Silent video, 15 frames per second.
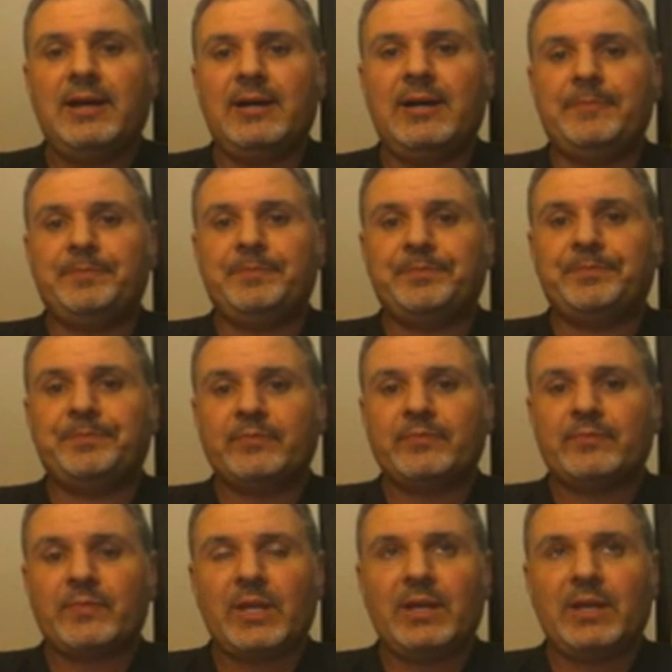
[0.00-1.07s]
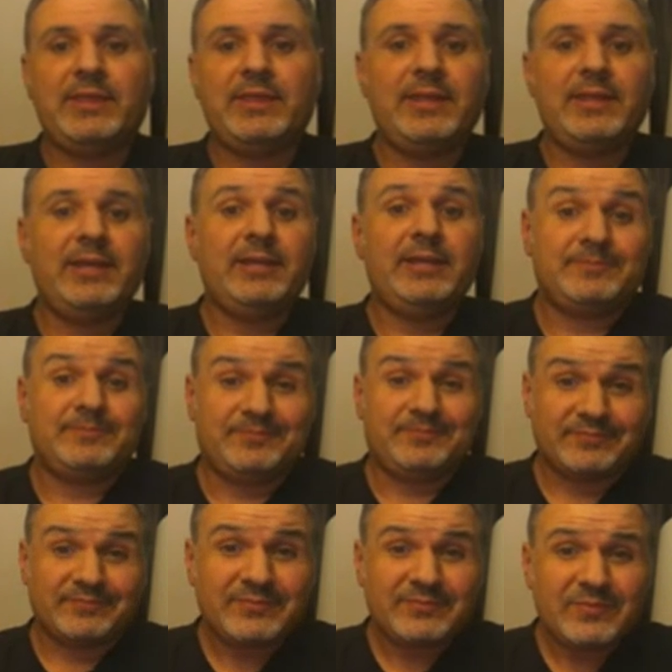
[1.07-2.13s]
Um, I think
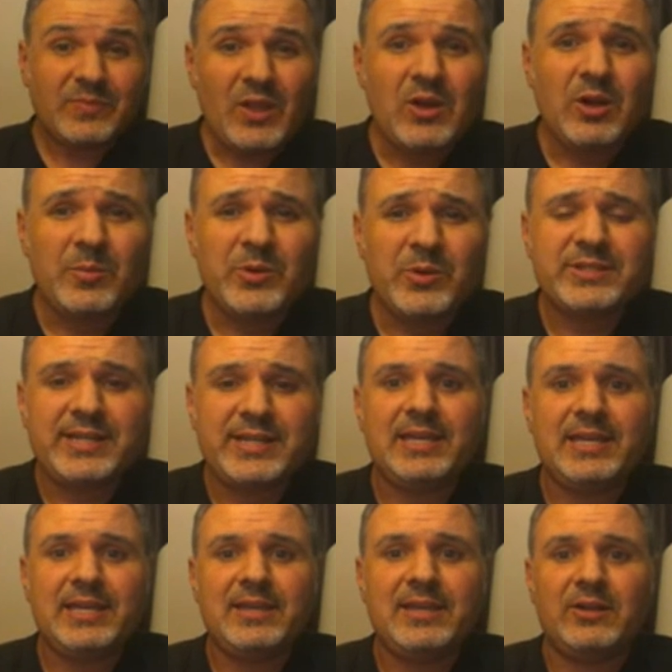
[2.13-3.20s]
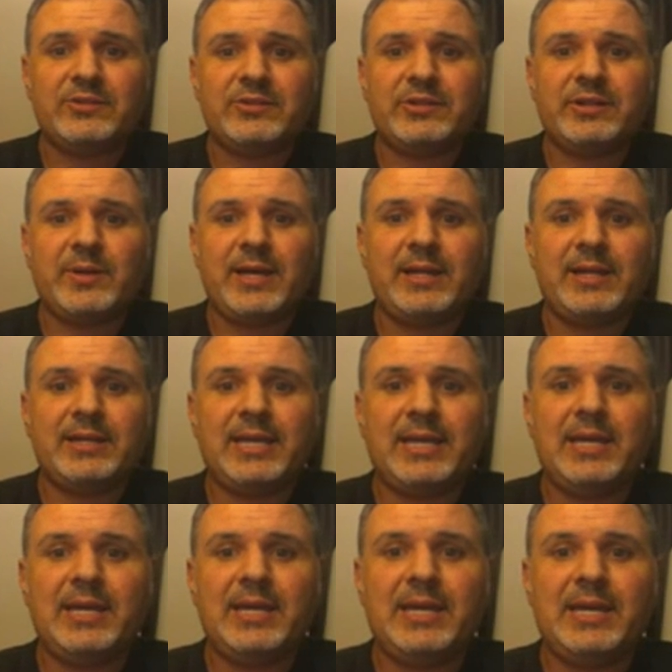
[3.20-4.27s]
almost any alternate reality
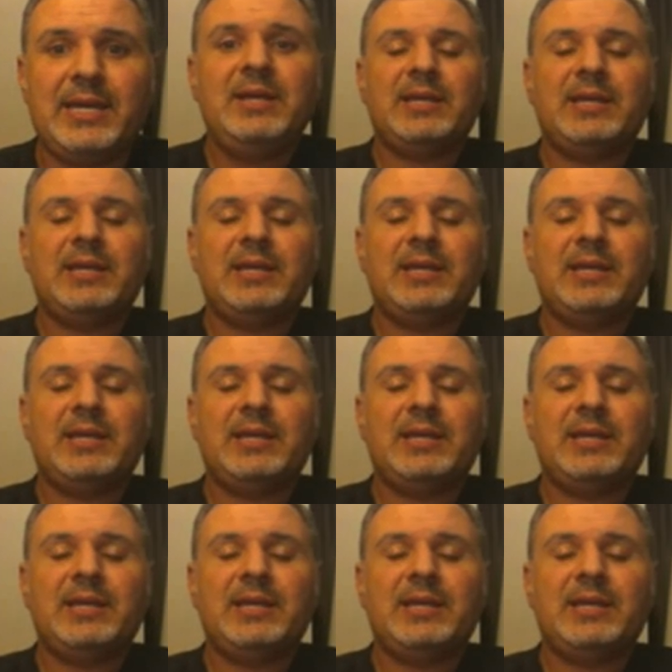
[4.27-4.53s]
game